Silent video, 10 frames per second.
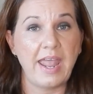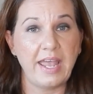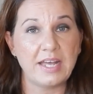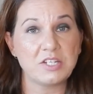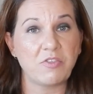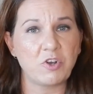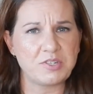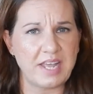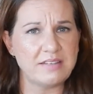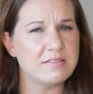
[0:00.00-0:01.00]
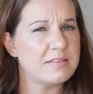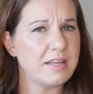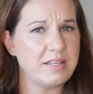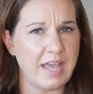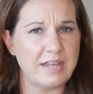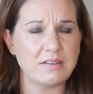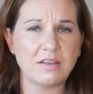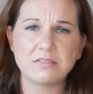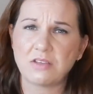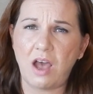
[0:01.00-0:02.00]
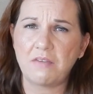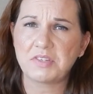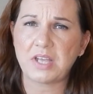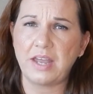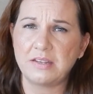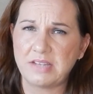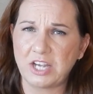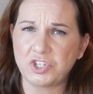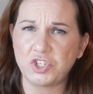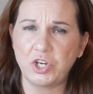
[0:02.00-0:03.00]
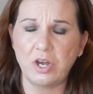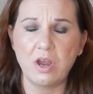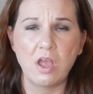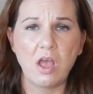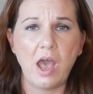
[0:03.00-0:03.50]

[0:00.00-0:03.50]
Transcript: and they're dense yet a soft kind of texture.